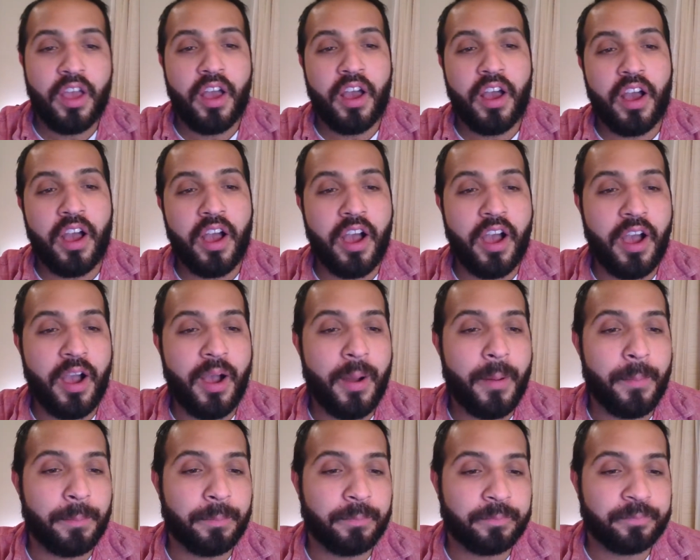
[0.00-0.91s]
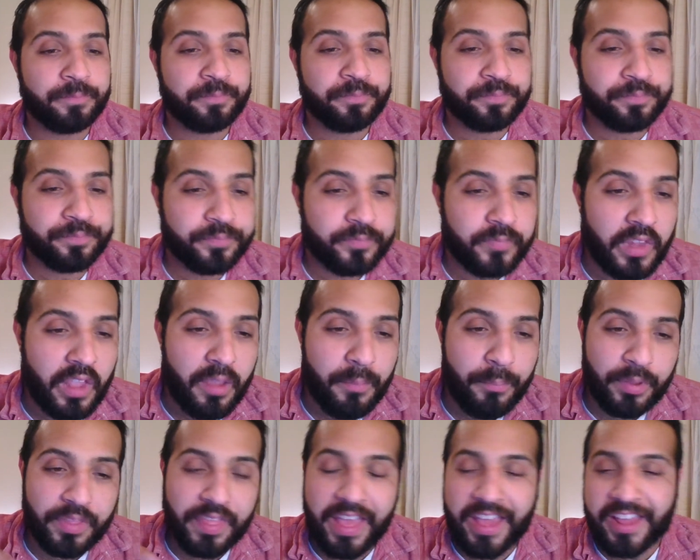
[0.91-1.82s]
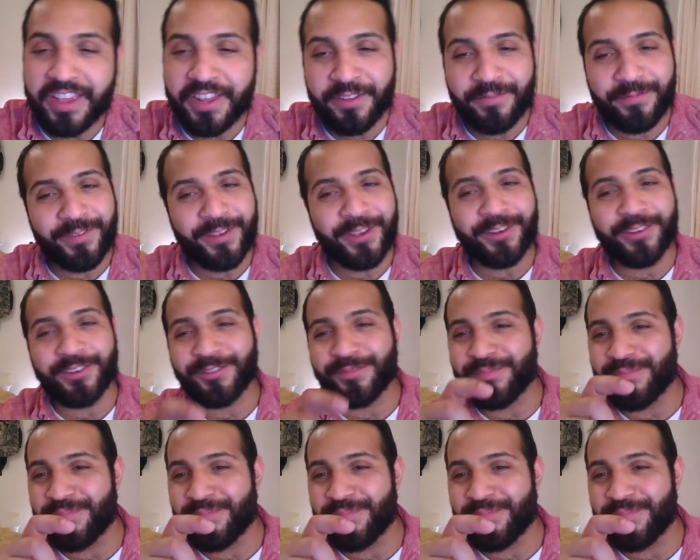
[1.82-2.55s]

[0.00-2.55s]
But that hidden figures,